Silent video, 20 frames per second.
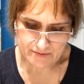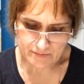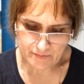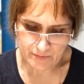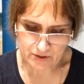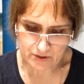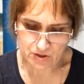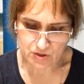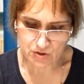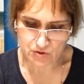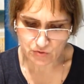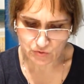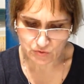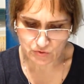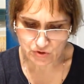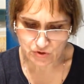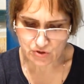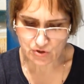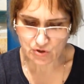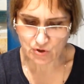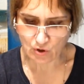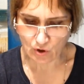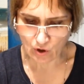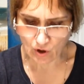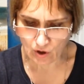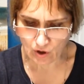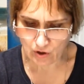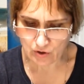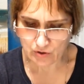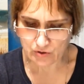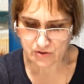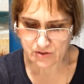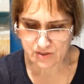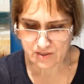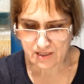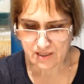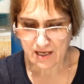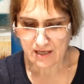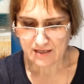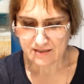produce
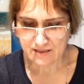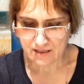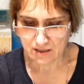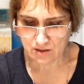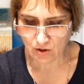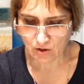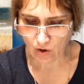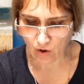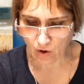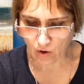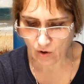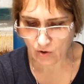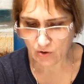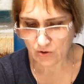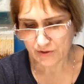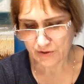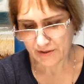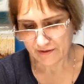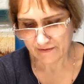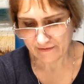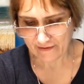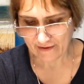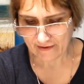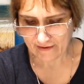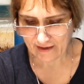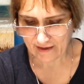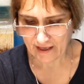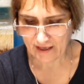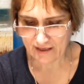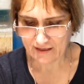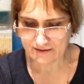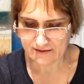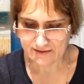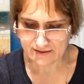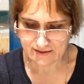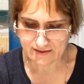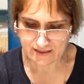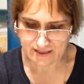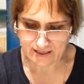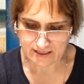cones that hold their naked
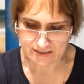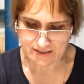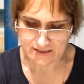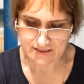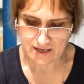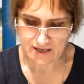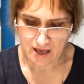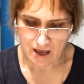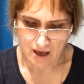seeds.